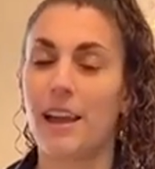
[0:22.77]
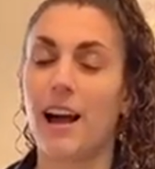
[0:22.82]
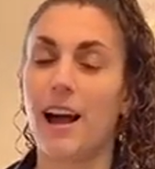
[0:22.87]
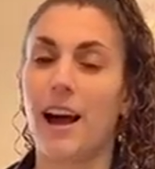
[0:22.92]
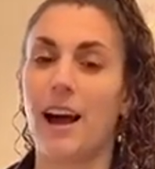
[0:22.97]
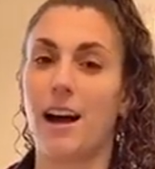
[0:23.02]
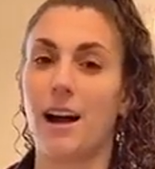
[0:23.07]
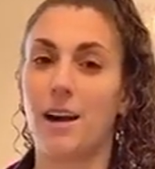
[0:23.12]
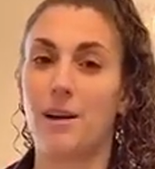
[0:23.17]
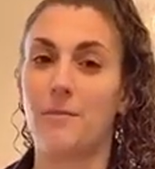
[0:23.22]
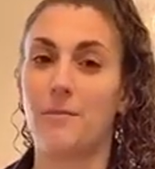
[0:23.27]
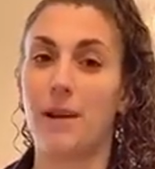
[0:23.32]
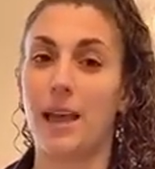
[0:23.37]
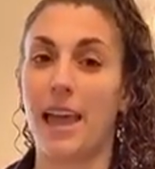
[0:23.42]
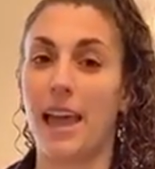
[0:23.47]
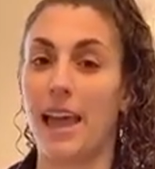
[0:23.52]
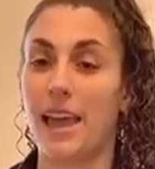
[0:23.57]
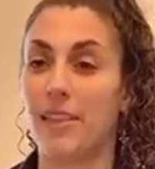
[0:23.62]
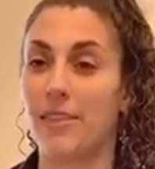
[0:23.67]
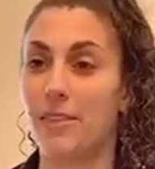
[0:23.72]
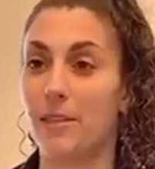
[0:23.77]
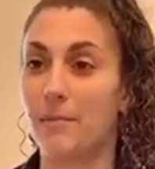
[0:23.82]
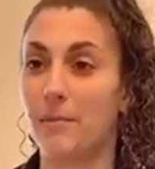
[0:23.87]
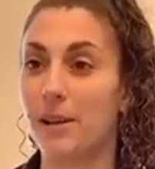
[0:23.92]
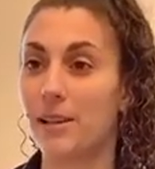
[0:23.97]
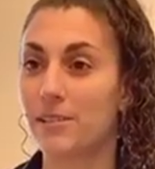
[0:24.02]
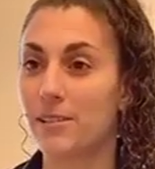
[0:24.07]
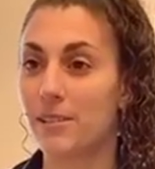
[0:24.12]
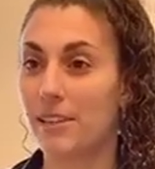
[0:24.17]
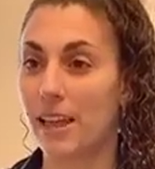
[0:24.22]
And the
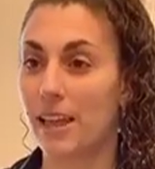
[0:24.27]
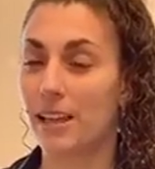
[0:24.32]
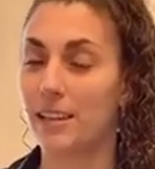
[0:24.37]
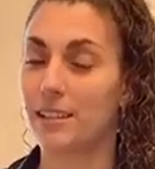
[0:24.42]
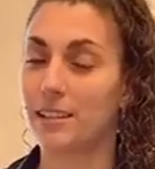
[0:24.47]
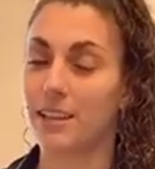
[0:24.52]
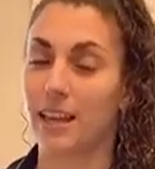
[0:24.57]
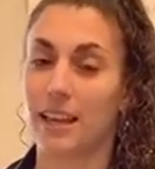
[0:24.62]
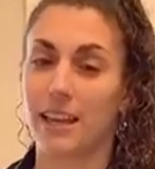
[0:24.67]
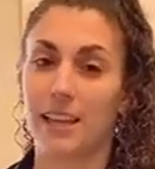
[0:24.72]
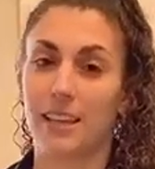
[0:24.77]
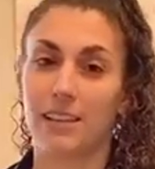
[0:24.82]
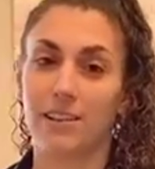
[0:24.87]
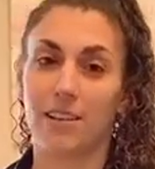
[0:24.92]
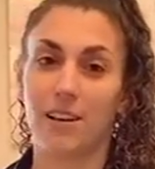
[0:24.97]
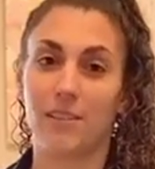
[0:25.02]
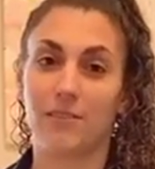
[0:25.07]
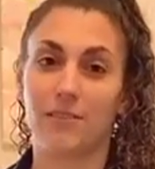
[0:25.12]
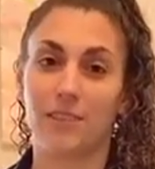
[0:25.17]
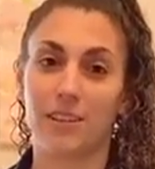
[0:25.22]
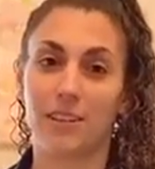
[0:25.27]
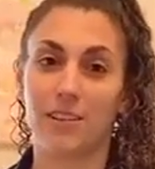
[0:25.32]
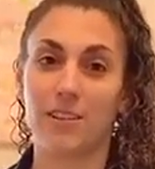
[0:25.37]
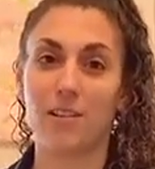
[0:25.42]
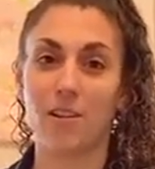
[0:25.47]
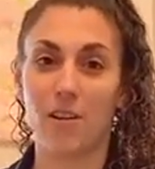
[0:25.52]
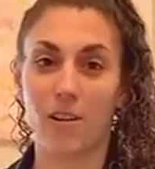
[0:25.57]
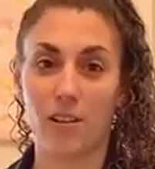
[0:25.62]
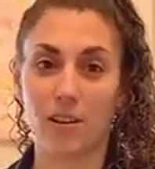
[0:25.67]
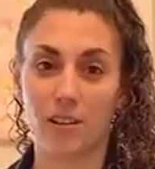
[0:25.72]
muscle that is tight is often
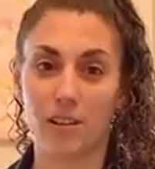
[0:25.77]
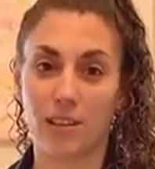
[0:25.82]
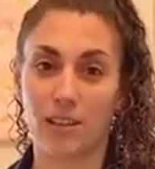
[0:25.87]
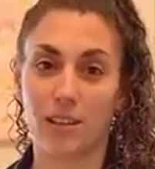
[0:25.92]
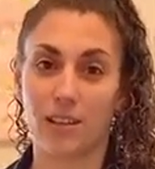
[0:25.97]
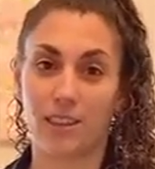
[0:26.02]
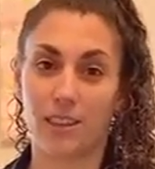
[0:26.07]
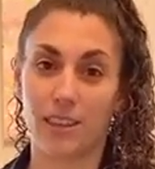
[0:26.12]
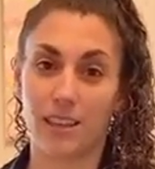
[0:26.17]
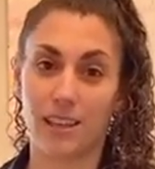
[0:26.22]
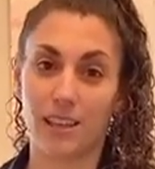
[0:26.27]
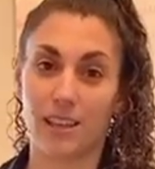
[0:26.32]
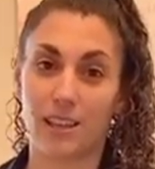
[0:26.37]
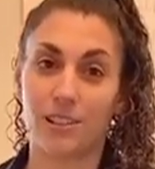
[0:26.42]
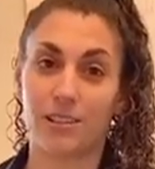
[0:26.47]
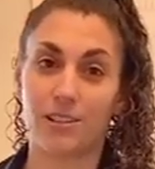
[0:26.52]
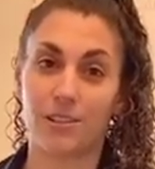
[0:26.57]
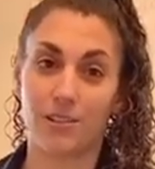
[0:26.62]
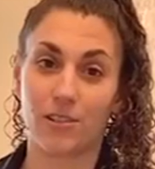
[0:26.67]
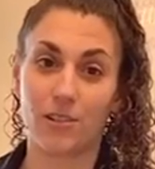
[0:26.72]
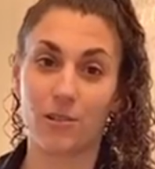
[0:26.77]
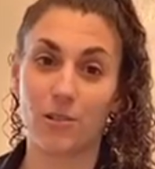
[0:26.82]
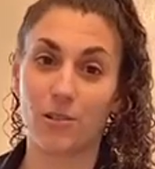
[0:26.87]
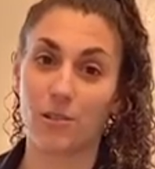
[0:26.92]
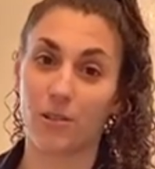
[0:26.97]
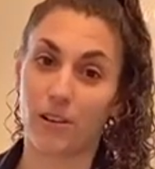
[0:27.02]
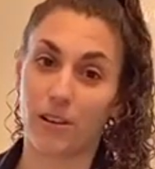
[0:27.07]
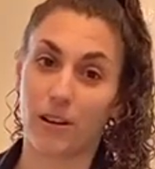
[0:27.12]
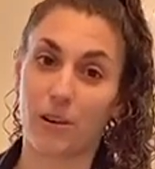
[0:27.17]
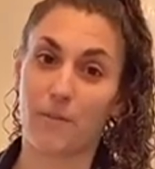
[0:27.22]
called the
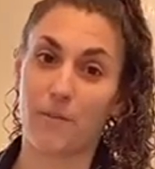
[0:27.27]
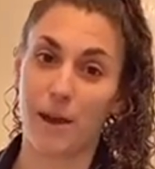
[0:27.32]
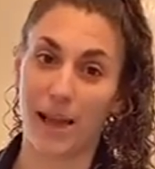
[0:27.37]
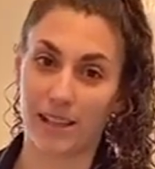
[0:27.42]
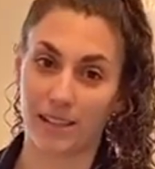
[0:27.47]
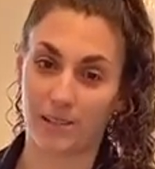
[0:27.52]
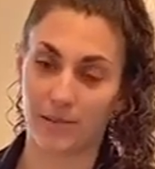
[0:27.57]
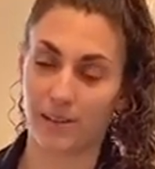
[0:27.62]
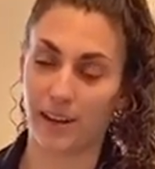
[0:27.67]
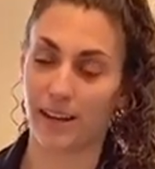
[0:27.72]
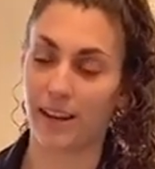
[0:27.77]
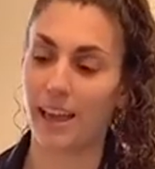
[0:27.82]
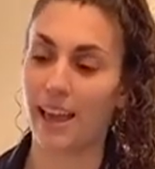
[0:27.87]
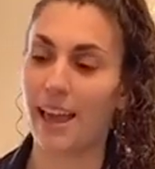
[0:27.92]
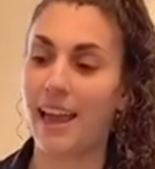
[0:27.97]
sternocleidomastoid.